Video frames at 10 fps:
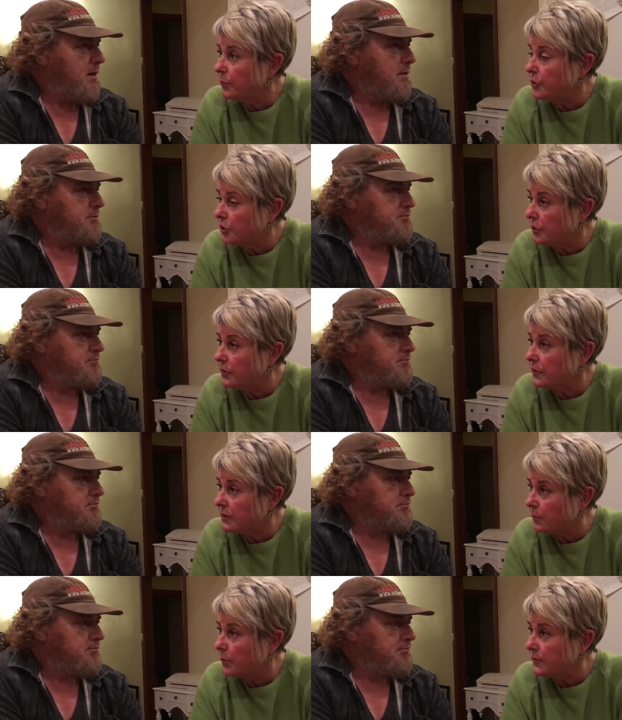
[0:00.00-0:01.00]
Speaker 1: produce the
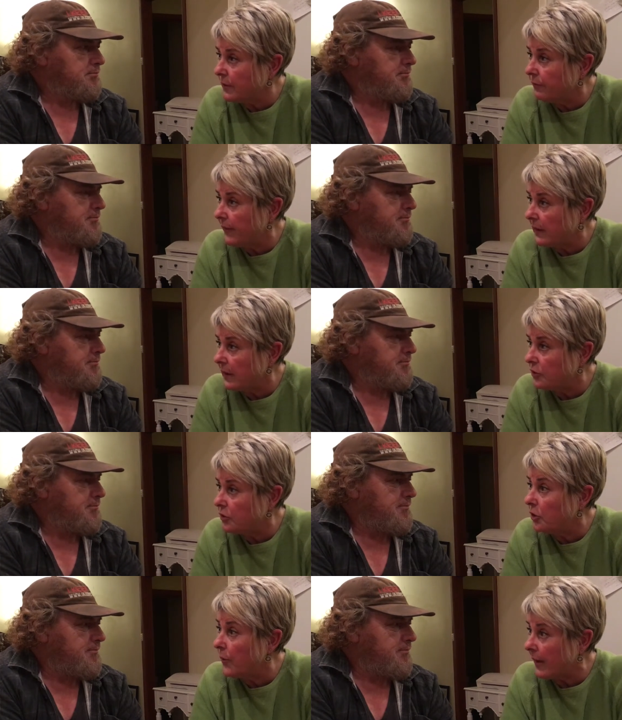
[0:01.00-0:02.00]
Small Cell Foundation,
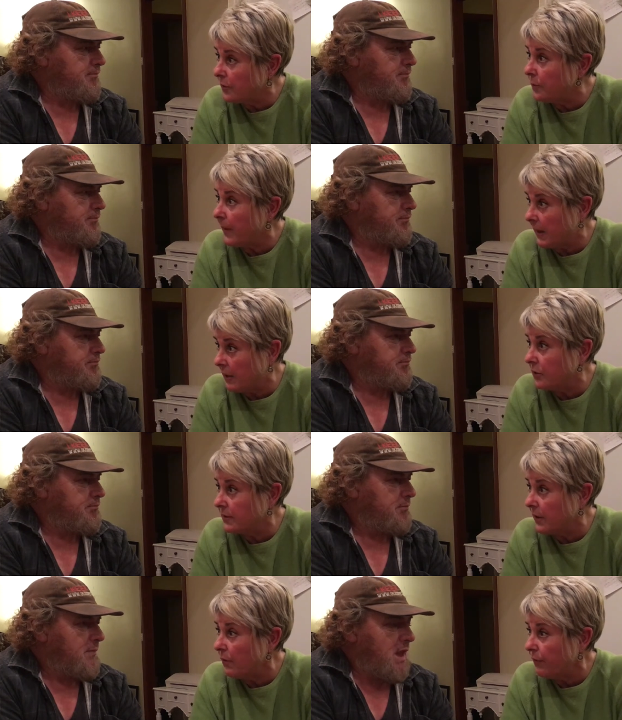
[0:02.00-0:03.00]
you had to make it
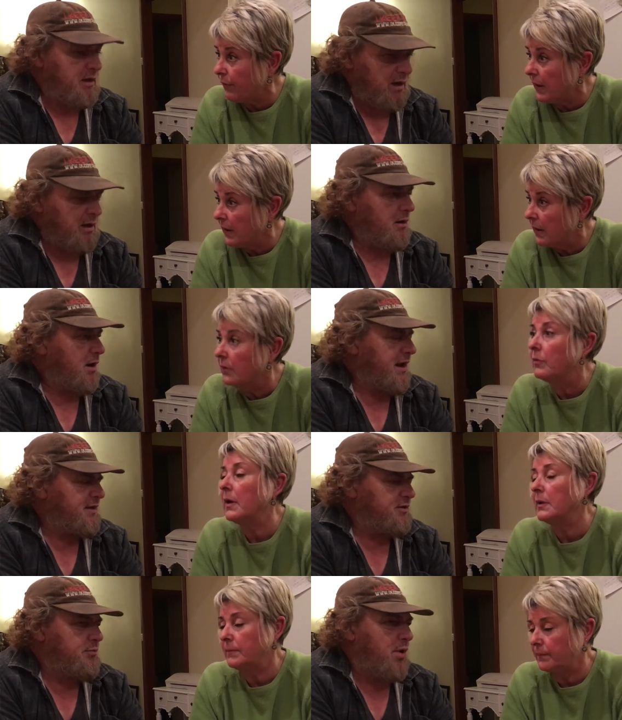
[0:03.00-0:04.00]
yourself. Yeah, I had
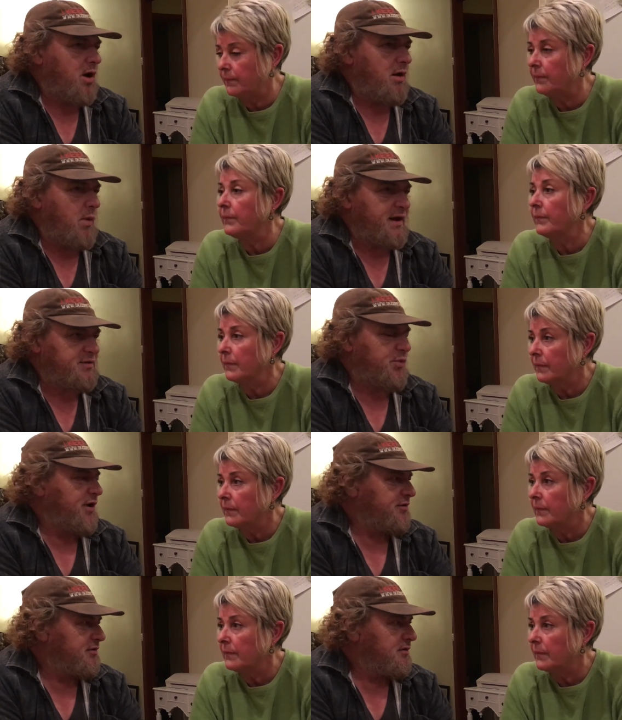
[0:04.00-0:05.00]
right. to
Speaker 2: buy a wax
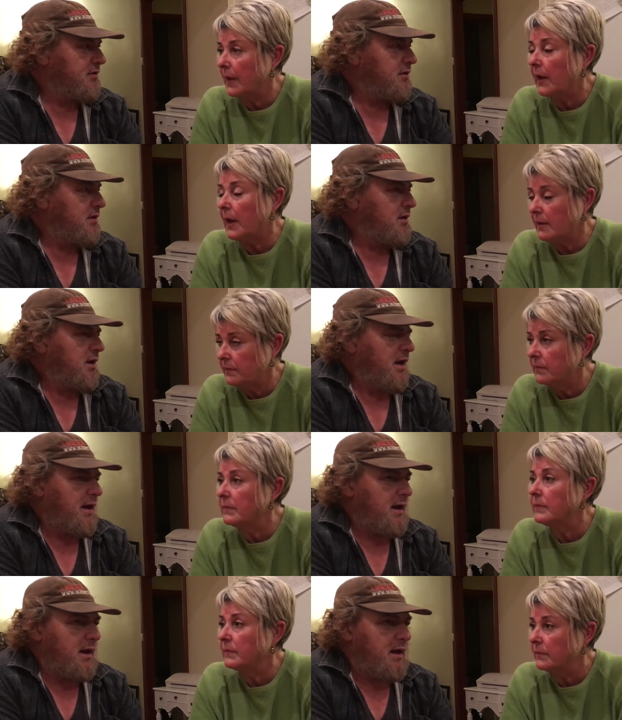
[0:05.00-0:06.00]
press. Okay.
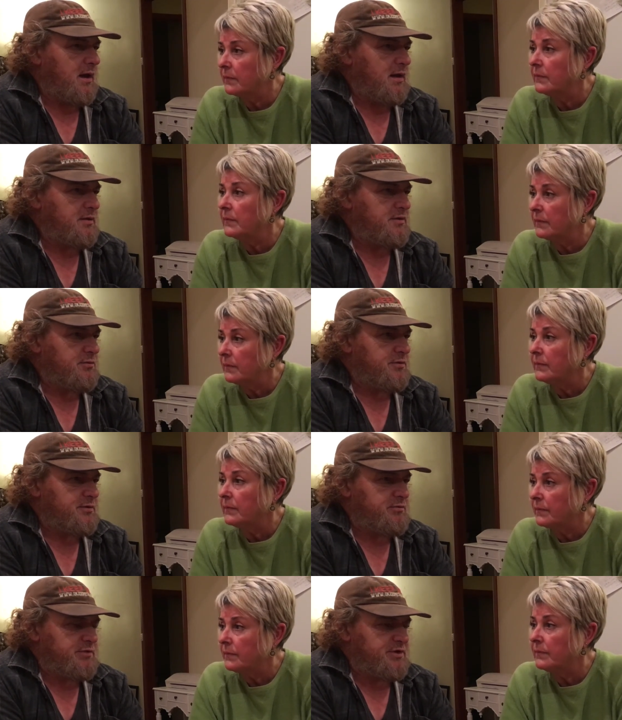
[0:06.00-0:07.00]
Uh, that would,
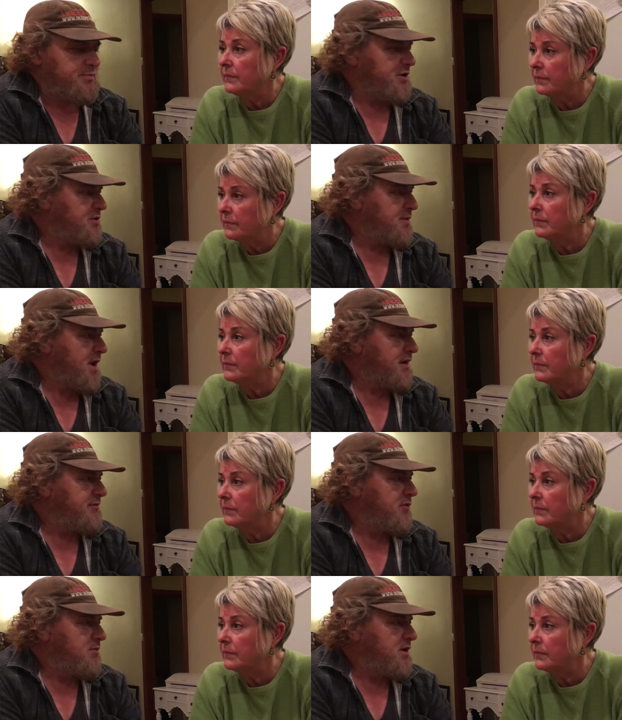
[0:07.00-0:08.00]
was specially made
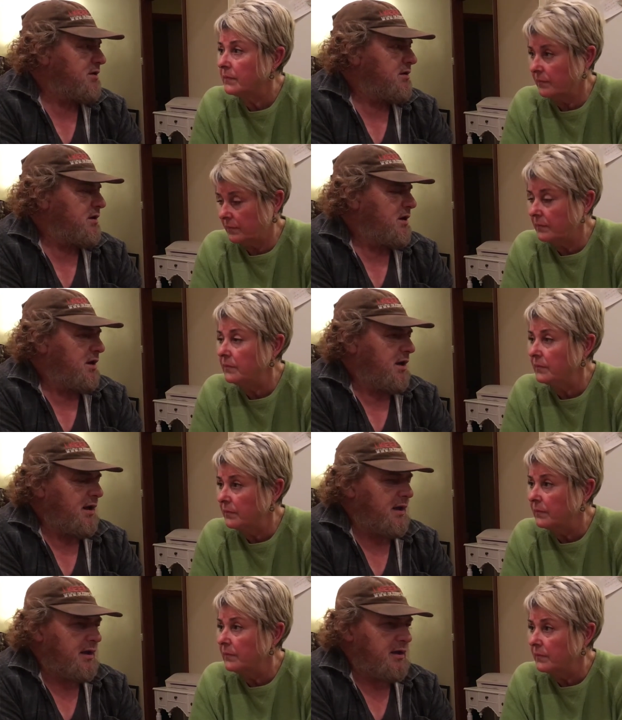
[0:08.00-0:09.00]
for me, mm -hmm.
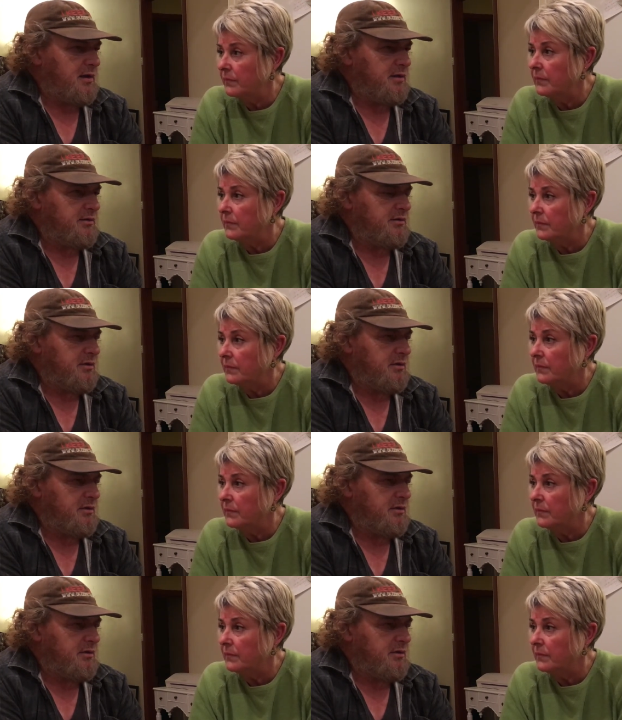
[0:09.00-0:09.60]
and